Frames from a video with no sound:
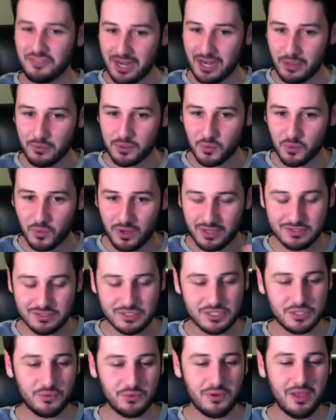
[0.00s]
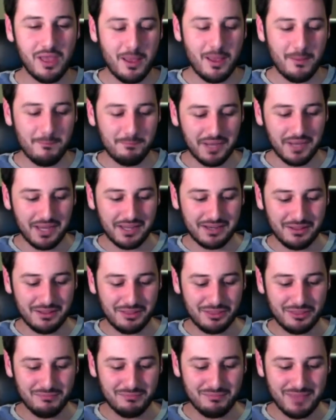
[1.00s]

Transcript: Not that I would want to, but